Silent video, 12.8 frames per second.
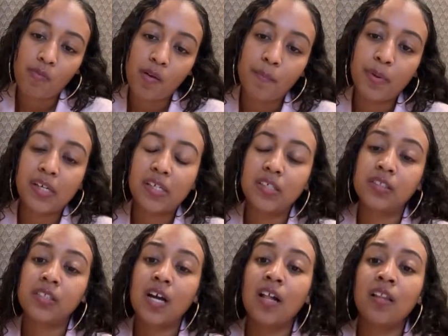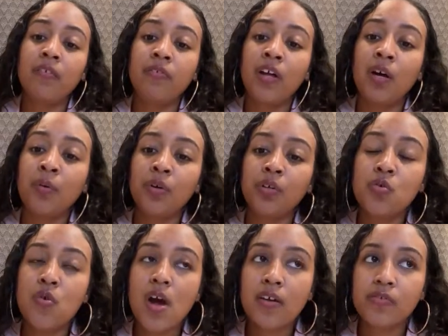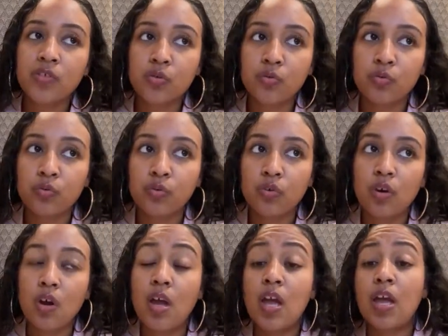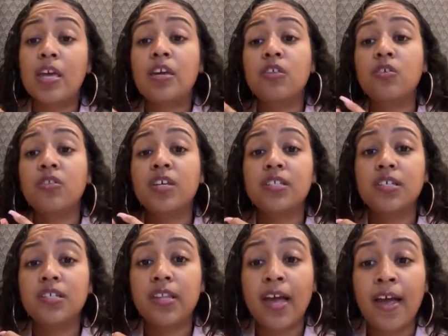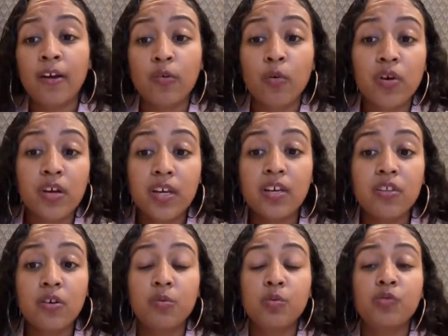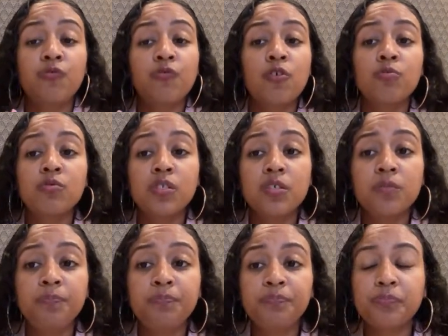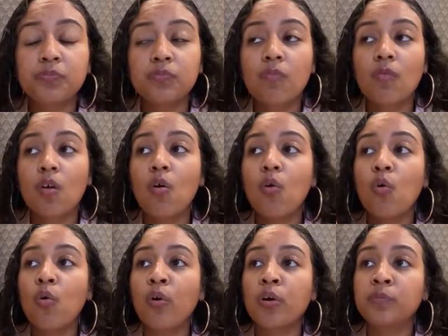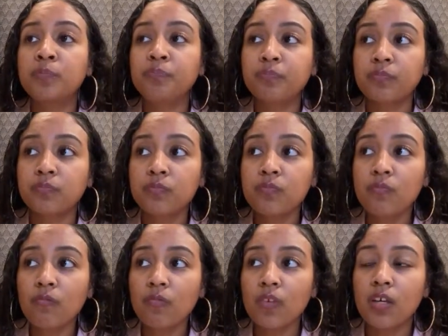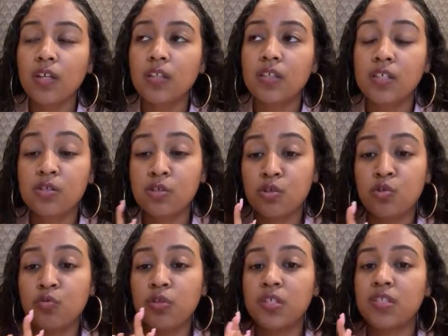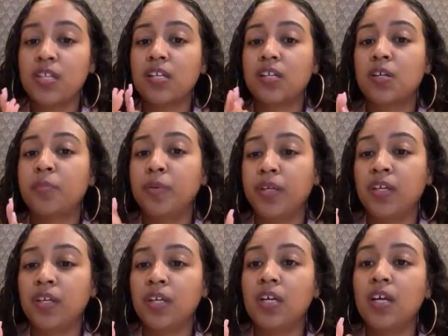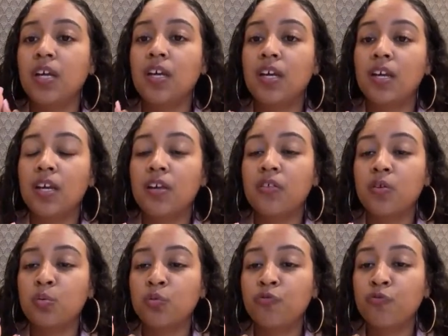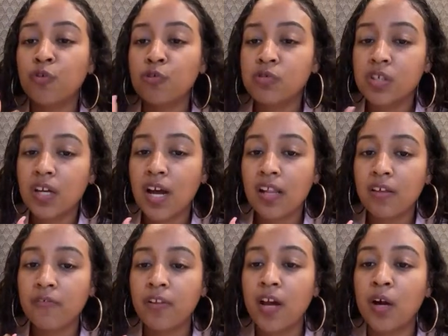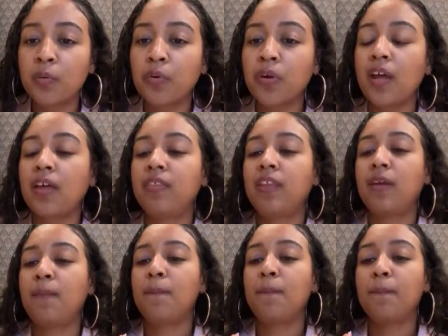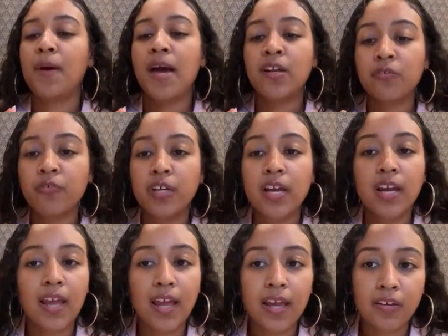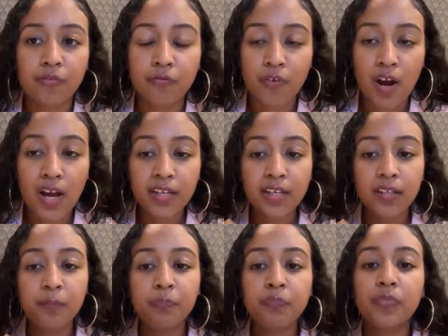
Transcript: Because cauliflower, you have to either they did that, or either it was frozen, or this is the two things that it could be. Either it was frozen cauliflower and they batter it and fried it,